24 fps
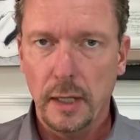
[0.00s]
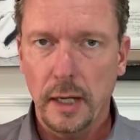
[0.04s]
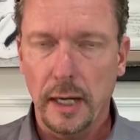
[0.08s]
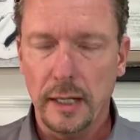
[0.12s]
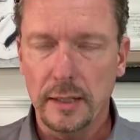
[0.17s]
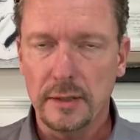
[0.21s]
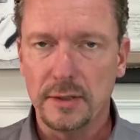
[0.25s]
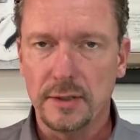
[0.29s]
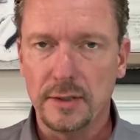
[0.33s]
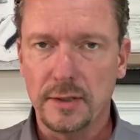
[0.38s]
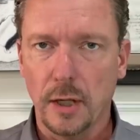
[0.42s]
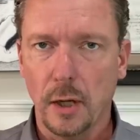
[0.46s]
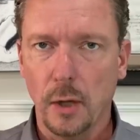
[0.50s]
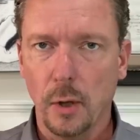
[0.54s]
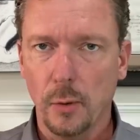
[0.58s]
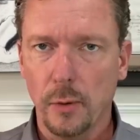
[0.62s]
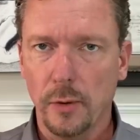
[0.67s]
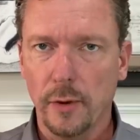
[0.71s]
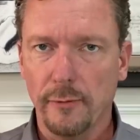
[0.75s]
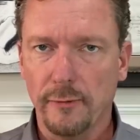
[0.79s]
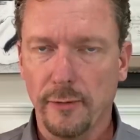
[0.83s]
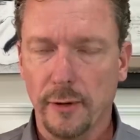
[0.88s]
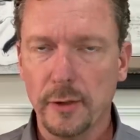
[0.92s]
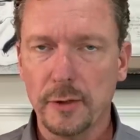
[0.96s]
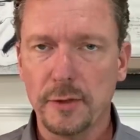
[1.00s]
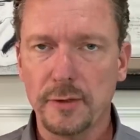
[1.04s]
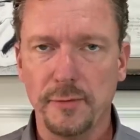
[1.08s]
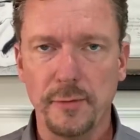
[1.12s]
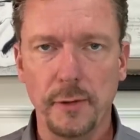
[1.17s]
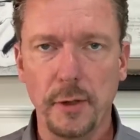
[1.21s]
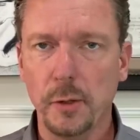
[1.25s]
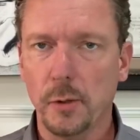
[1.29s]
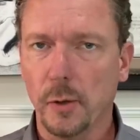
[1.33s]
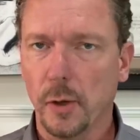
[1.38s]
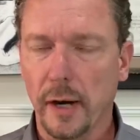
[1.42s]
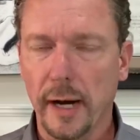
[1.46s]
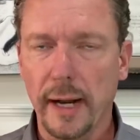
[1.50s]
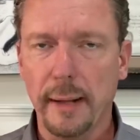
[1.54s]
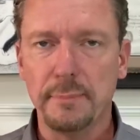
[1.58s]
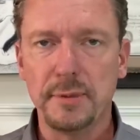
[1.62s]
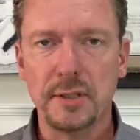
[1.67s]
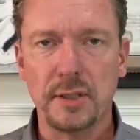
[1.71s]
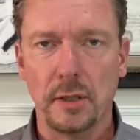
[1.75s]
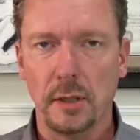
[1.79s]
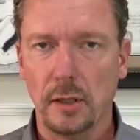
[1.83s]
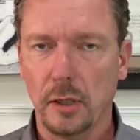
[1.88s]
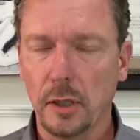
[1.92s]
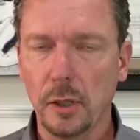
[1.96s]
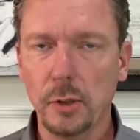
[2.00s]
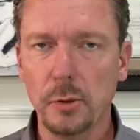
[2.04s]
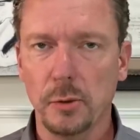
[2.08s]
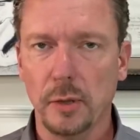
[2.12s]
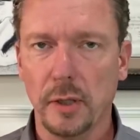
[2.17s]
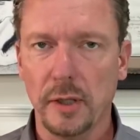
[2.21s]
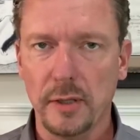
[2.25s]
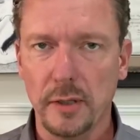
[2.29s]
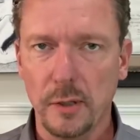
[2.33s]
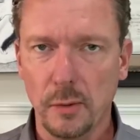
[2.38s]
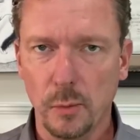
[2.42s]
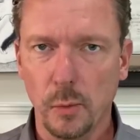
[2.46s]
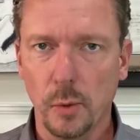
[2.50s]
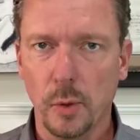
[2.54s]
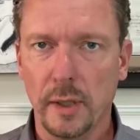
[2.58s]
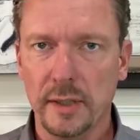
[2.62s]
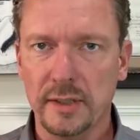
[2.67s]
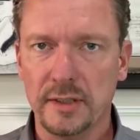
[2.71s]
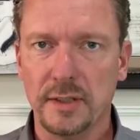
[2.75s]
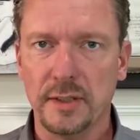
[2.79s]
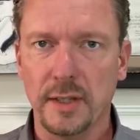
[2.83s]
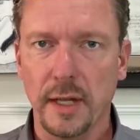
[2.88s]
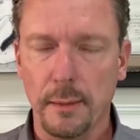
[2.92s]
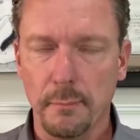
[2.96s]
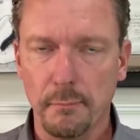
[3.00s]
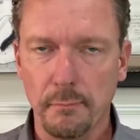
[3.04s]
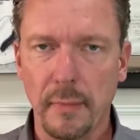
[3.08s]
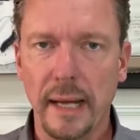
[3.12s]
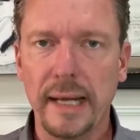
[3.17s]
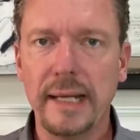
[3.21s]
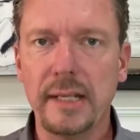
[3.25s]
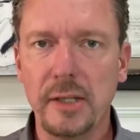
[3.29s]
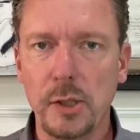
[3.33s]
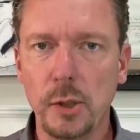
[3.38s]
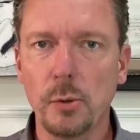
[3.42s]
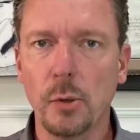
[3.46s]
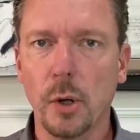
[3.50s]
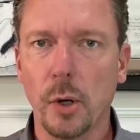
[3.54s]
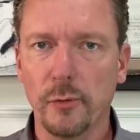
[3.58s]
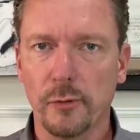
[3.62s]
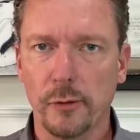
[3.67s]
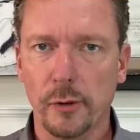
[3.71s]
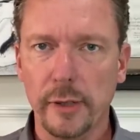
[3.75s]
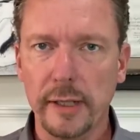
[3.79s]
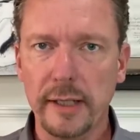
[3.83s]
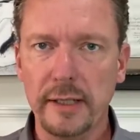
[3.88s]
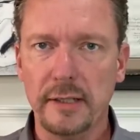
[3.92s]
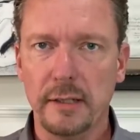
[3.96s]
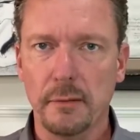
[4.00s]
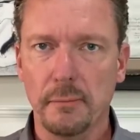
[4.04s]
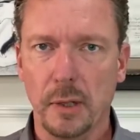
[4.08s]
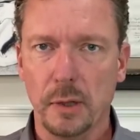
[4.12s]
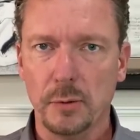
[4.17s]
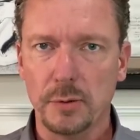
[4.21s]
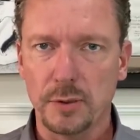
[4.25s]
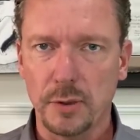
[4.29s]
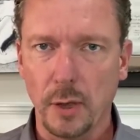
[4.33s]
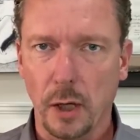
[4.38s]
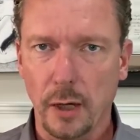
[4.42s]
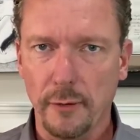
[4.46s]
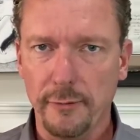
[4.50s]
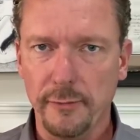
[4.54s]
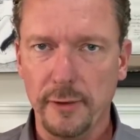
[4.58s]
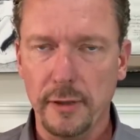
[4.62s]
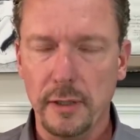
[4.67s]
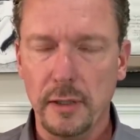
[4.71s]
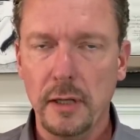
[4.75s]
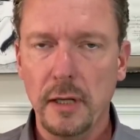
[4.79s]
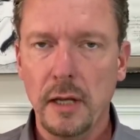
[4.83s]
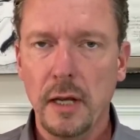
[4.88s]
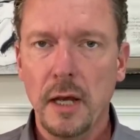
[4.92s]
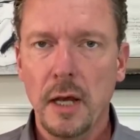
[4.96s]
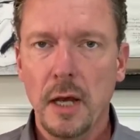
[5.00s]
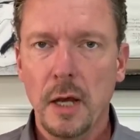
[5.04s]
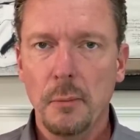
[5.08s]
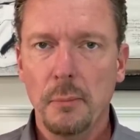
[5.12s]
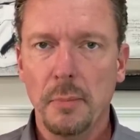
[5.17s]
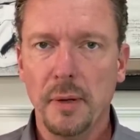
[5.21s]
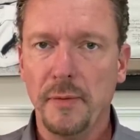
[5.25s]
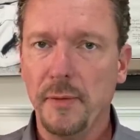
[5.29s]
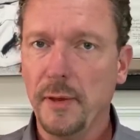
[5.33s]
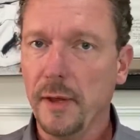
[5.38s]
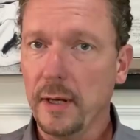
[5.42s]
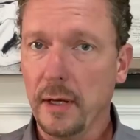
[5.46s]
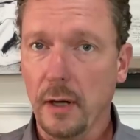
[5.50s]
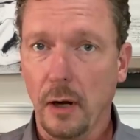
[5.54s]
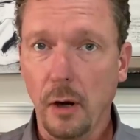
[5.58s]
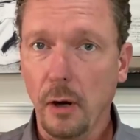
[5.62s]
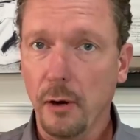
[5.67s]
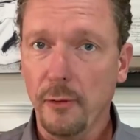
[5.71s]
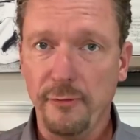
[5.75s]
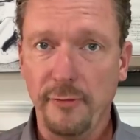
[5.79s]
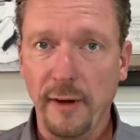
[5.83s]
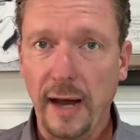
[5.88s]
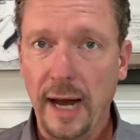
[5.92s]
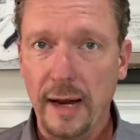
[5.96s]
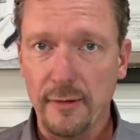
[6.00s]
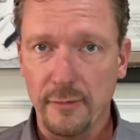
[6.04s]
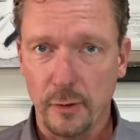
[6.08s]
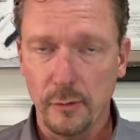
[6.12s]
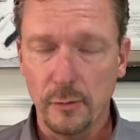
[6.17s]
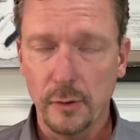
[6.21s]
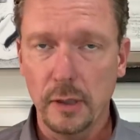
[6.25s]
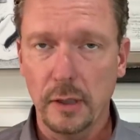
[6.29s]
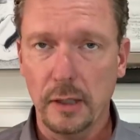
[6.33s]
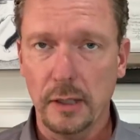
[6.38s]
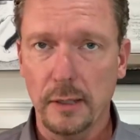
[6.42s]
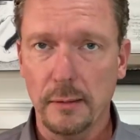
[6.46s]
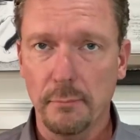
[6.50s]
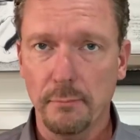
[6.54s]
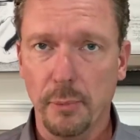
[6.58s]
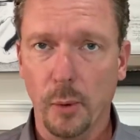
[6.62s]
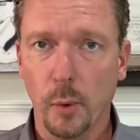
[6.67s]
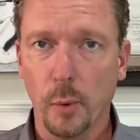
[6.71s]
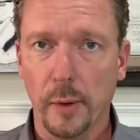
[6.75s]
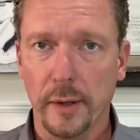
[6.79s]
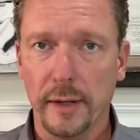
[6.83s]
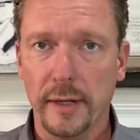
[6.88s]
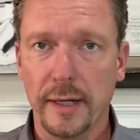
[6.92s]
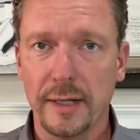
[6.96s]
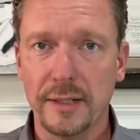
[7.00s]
And so the first few are absolutely the ones that make you overeat the most often, but then all 5 are really important.